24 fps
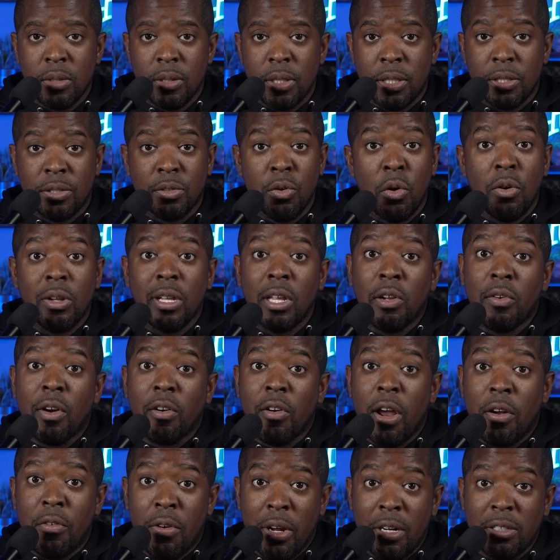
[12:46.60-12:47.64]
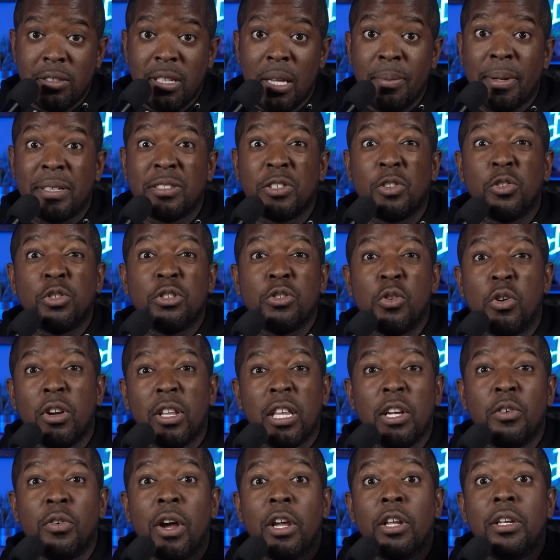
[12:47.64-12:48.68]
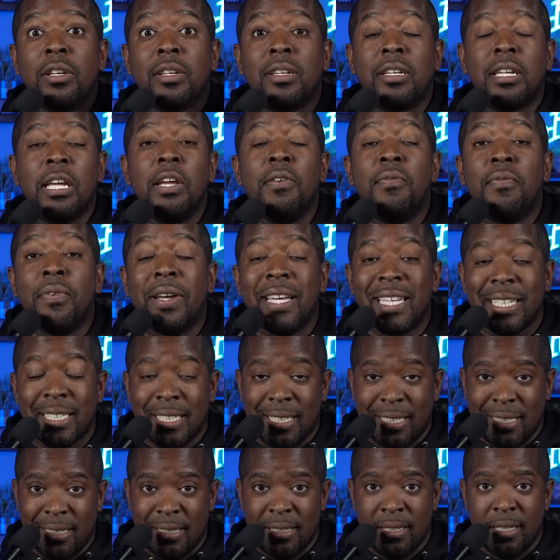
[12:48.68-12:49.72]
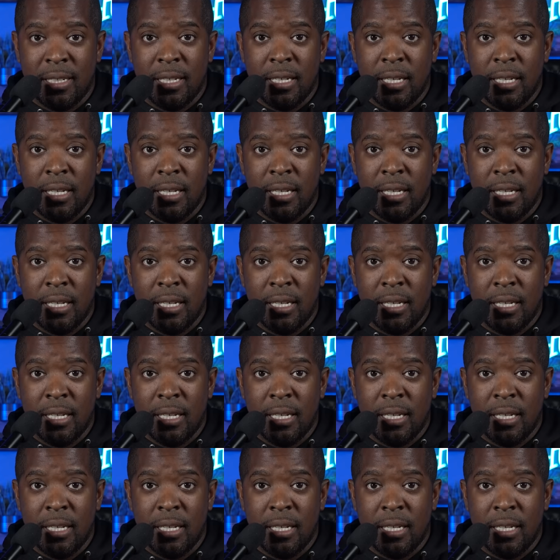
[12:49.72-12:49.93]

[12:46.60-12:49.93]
Historically great running team, historically great defense.